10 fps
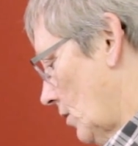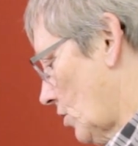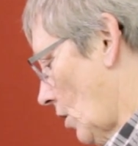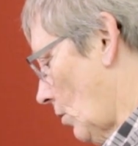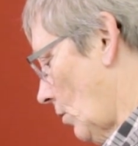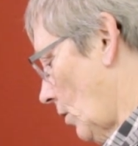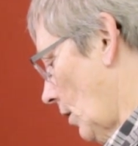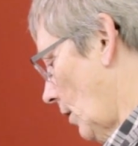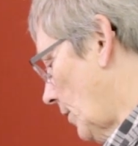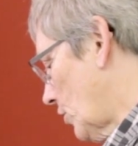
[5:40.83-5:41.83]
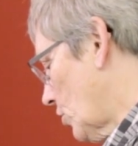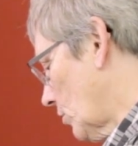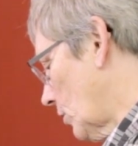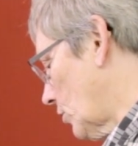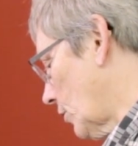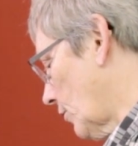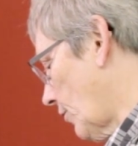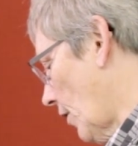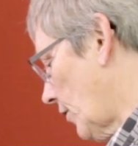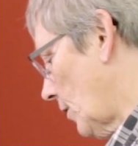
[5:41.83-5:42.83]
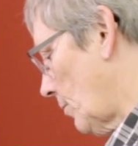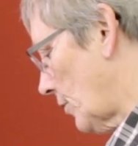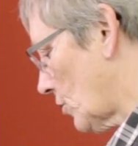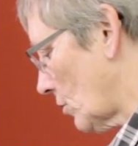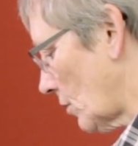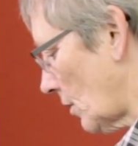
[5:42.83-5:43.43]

So uh, make sure that your frothing pitcher